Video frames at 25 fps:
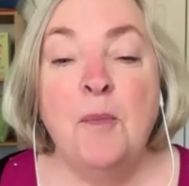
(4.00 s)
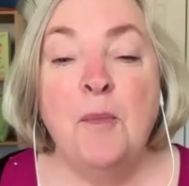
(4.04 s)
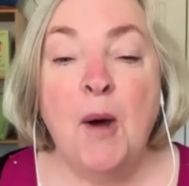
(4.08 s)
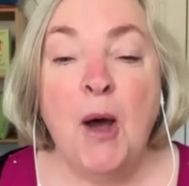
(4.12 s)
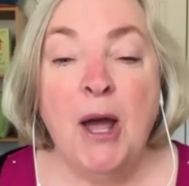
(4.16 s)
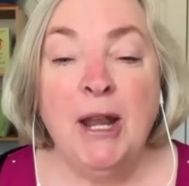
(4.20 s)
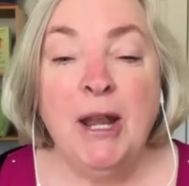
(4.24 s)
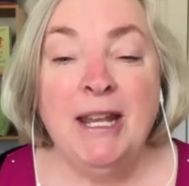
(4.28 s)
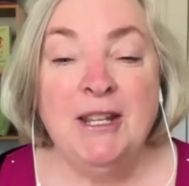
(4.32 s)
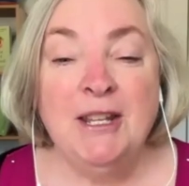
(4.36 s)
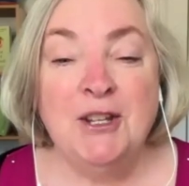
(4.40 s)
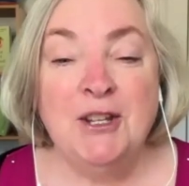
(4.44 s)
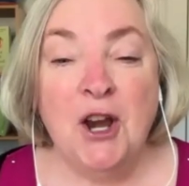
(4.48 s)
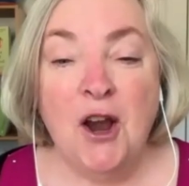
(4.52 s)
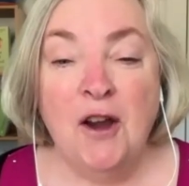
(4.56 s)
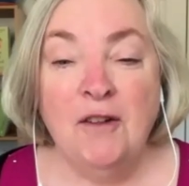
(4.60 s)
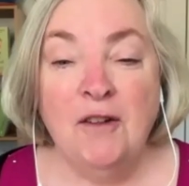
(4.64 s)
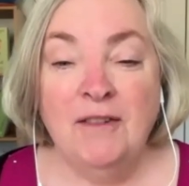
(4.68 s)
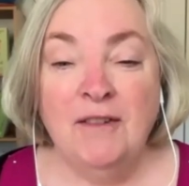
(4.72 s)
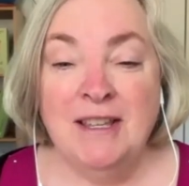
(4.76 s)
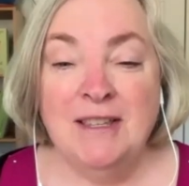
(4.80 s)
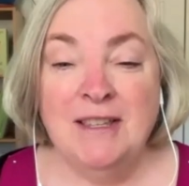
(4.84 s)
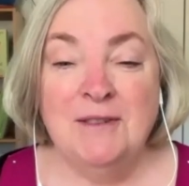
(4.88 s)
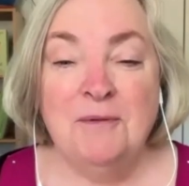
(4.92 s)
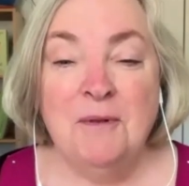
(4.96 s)
Bonnie
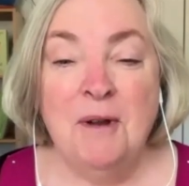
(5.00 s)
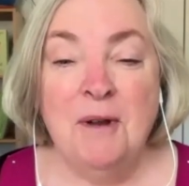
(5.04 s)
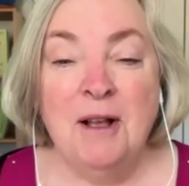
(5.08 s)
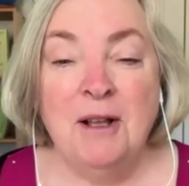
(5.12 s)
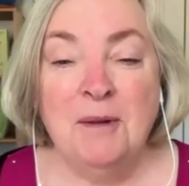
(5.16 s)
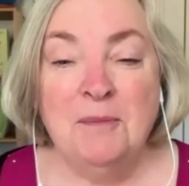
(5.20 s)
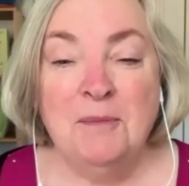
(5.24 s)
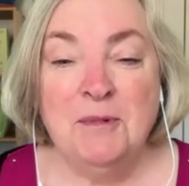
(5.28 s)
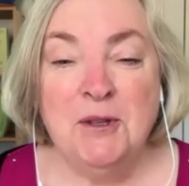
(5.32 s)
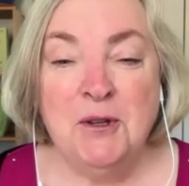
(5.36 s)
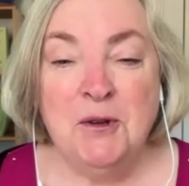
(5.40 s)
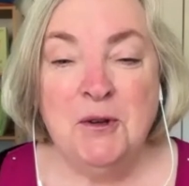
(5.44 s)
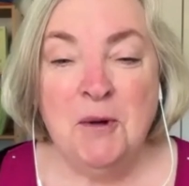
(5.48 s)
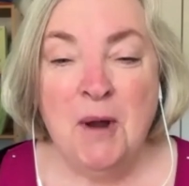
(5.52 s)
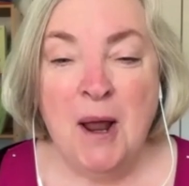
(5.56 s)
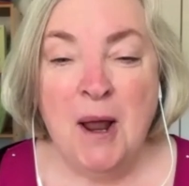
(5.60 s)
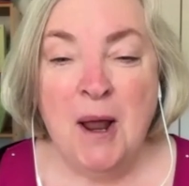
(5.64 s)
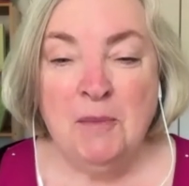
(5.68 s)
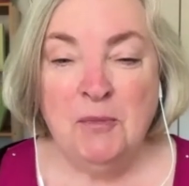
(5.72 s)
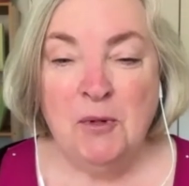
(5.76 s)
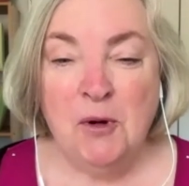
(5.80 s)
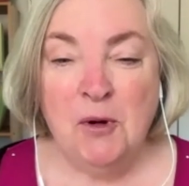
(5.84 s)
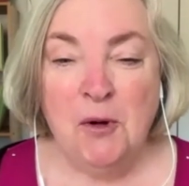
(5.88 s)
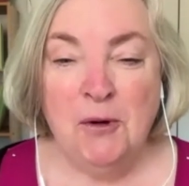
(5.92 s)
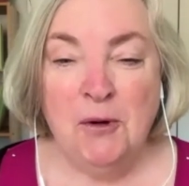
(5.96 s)
Jarvis, welcome to
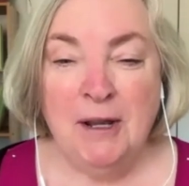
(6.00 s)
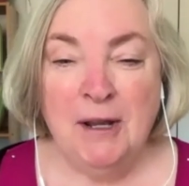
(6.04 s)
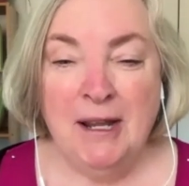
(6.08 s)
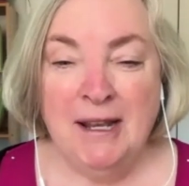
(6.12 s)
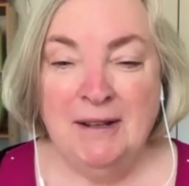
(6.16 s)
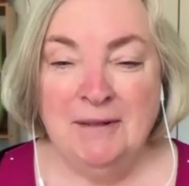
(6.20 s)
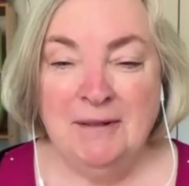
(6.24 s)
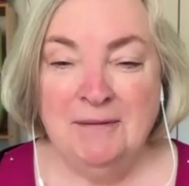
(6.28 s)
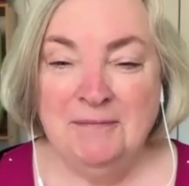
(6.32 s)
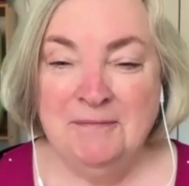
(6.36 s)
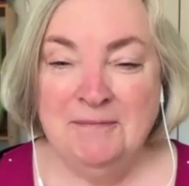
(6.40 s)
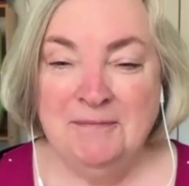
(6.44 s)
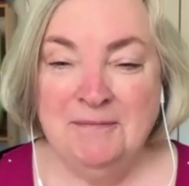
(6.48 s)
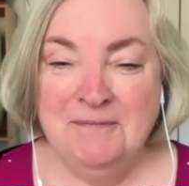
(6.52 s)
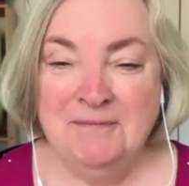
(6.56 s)
Unbroken.